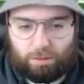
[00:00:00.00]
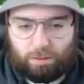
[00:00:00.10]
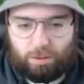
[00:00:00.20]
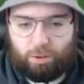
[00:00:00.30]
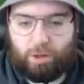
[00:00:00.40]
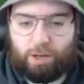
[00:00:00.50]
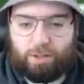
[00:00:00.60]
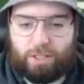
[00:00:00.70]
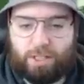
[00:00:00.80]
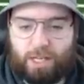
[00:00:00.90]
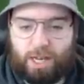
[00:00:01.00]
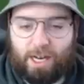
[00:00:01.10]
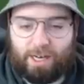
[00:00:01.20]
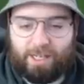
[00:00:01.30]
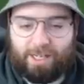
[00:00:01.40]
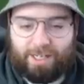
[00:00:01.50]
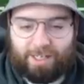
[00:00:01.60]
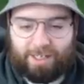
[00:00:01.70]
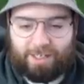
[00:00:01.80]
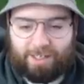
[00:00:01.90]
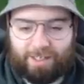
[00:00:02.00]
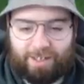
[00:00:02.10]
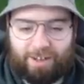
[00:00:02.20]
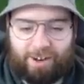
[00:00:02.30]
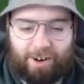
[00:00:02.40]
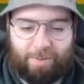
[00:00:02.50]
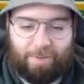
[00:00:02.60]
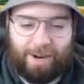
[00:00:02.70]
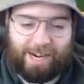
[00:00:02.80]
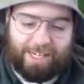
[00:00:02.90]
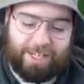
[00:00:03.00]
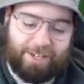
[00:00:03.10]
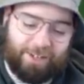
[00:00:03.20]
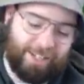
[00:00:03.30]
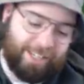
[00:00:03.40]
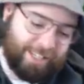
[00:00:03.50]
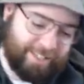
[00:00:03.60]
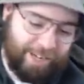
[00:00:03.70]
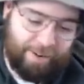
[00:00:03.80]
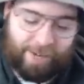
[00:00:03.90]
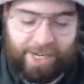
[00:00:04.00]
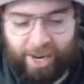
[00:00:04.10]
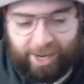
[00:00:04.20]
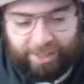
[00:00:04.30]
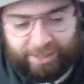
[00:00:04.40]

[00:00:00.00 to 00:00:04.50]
Dude, I got stuck. Oh, my goodness. Here we go.